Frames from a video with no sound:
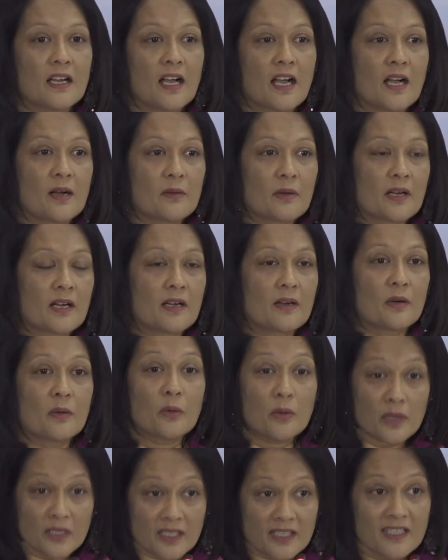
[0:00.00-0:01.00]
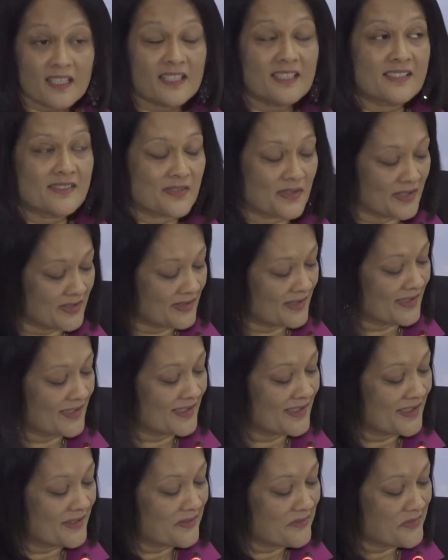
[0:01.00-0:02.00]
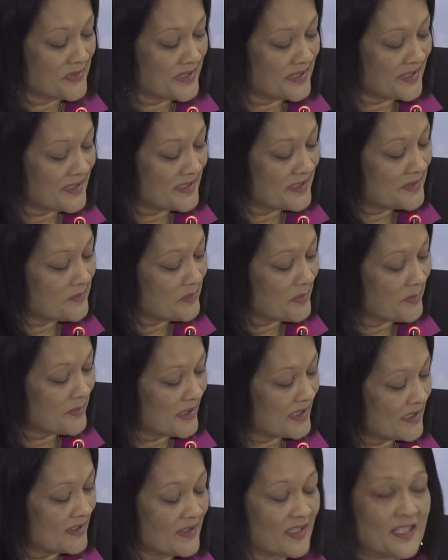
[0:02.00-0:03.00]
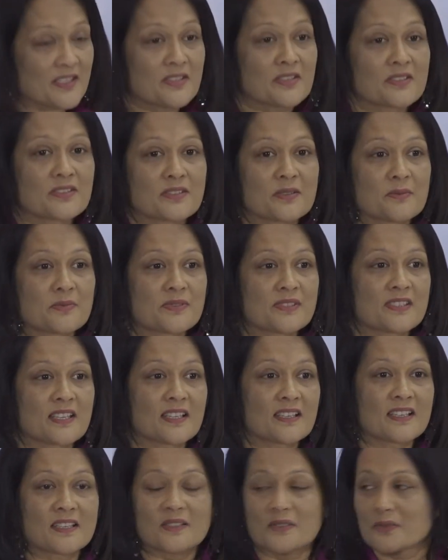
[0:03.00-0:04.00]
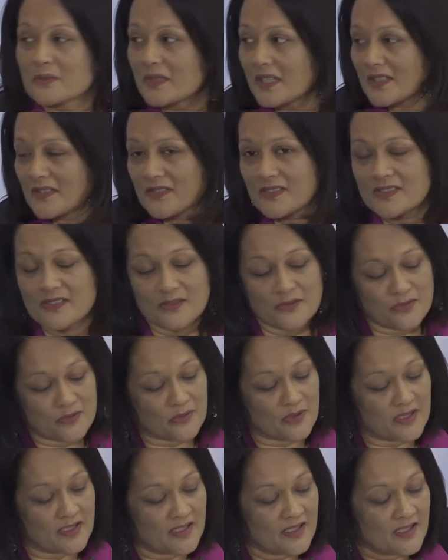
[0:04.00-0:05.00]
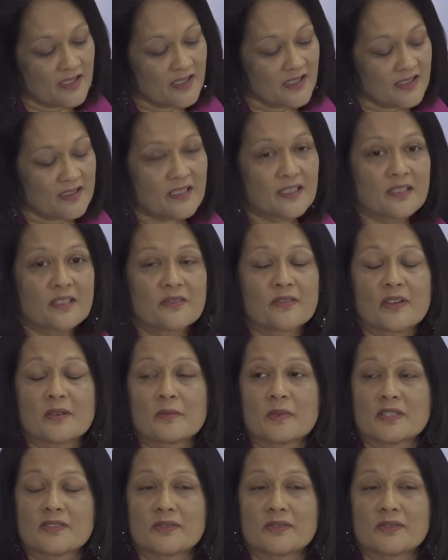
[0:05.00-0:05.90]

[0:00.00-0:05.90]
our already strengthened friendly diplomatic relationships that the two countries enjoy. Thank you very much